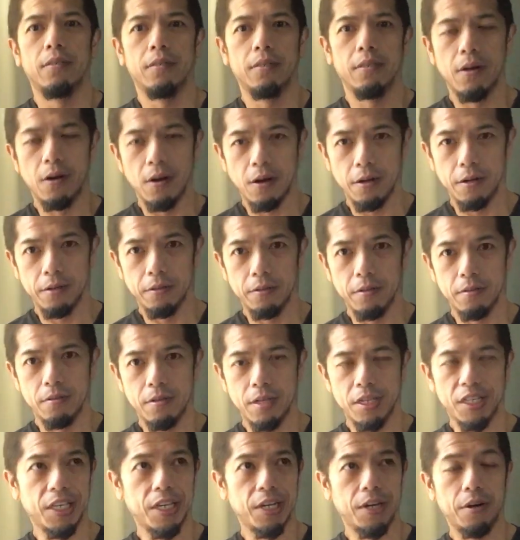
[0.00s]
on the
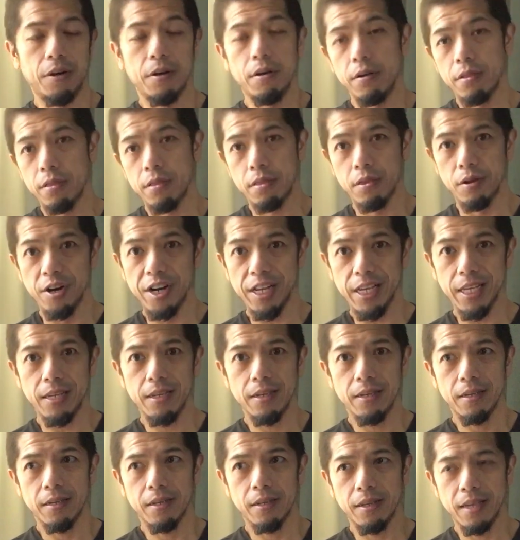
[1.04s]
year 30
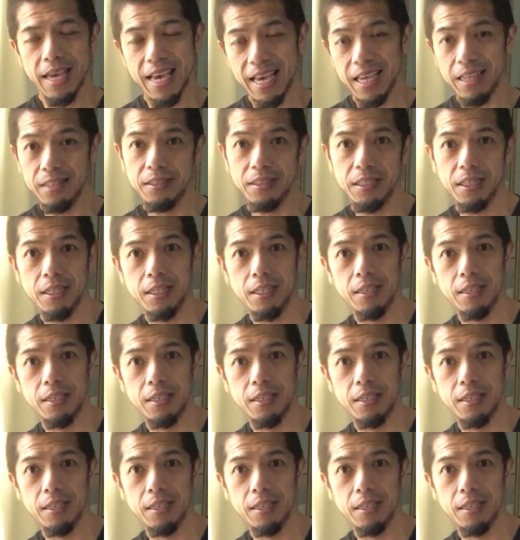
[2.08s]
AD,